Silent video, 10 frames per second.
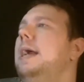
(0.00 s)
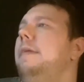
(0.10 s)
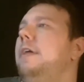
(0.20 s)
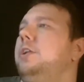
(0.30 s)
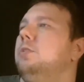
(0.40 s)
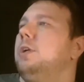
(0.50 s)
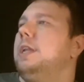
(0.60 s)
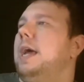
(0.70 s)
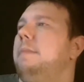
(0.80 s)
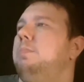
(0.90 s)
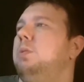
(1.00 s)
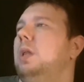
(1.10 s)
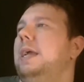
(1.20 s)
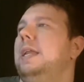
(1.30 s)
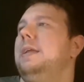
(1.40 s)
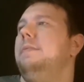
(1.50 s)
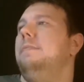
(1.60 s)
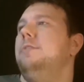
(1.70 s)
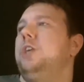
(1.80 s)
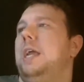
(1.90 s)
And then you're looking at plated
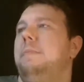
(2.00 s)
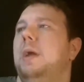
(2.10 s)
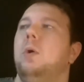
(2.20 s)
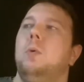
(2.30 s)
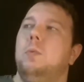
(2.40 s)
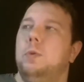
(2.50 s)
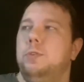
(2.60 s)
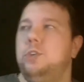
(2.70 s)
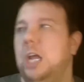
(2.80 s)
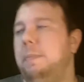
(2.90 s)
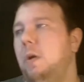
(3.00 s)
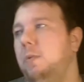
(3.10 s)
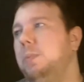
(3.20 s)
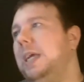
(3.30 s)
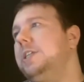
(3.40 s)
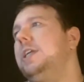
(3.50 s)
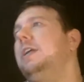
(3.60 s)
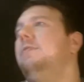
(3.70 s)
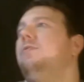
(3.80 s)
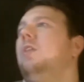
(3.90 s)
chainmail with plates in
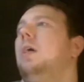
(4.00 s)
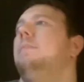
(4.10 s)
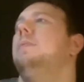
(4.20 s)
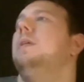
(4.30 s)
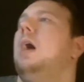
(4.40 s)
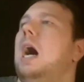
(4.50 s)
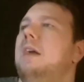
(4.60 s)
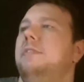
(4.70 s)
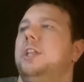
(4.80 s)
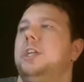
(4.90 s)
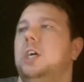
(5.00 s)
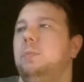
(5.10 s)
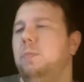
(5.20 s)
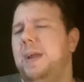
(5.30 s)
it from Ivan the Terrible.